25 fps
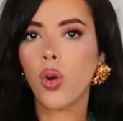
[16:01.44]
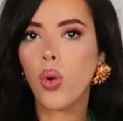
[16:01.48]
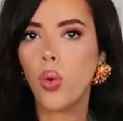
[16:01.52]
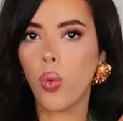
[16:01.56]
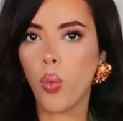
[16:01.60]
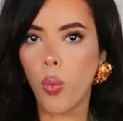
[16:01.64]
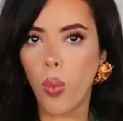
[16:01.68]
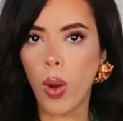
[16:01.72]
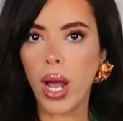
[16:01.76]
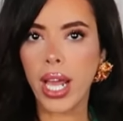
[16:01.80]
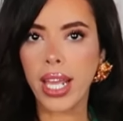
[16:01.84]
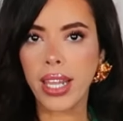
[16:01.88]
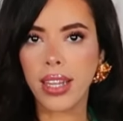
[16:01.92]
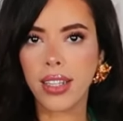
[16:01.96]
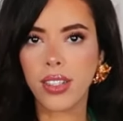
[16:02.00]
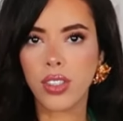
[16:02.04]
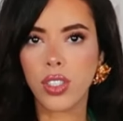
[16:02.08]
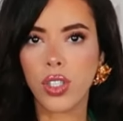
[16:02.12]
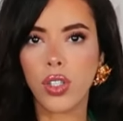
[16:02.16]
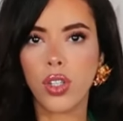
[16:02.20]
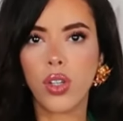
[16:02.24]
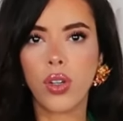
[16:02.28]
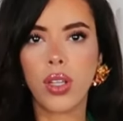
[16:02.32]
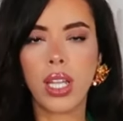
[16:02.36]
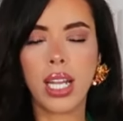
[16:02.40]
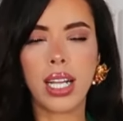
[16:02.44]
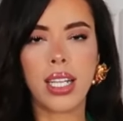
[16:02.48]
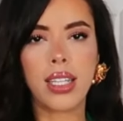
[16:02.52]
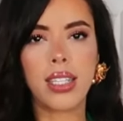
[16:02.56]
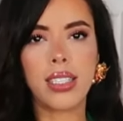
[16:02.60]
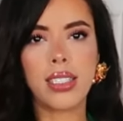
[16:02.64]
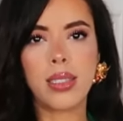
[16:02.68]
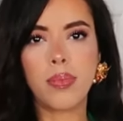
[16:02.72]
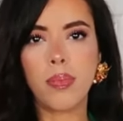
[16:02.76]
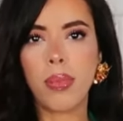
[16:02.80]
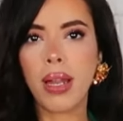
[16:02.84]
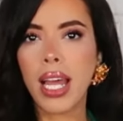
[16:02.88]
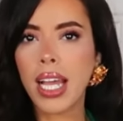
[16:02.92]
or white, you know, like
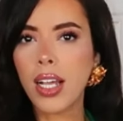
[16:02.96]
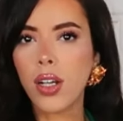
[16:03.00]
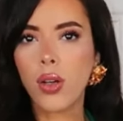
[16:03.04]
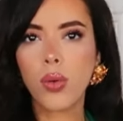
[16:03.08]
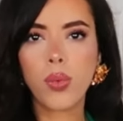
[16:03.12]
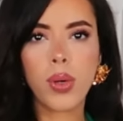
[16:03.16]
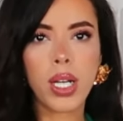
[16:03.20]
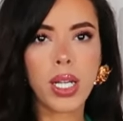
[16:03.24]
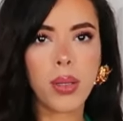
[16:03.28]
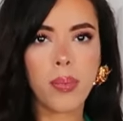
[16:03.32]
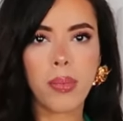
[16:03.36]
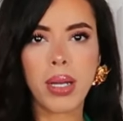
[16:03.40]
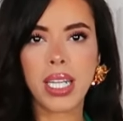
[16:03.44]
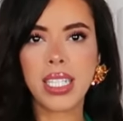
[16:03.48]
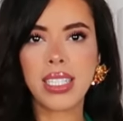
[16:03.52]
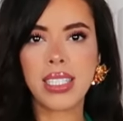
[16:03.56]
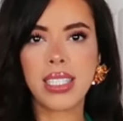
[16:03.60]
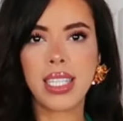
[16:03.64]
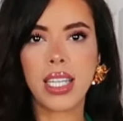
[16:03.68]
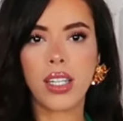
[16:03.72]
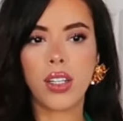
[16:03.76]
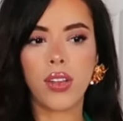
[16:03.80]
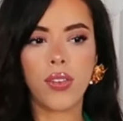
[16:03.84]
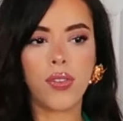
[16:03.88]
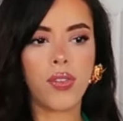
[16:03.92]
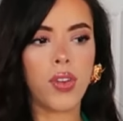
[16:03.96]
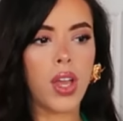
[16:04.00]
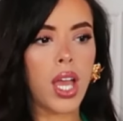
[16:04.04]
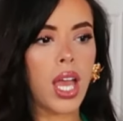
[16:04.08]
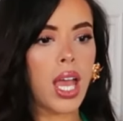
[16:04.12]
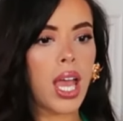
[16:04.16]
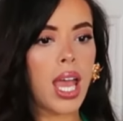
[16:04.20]
this black or white mindset of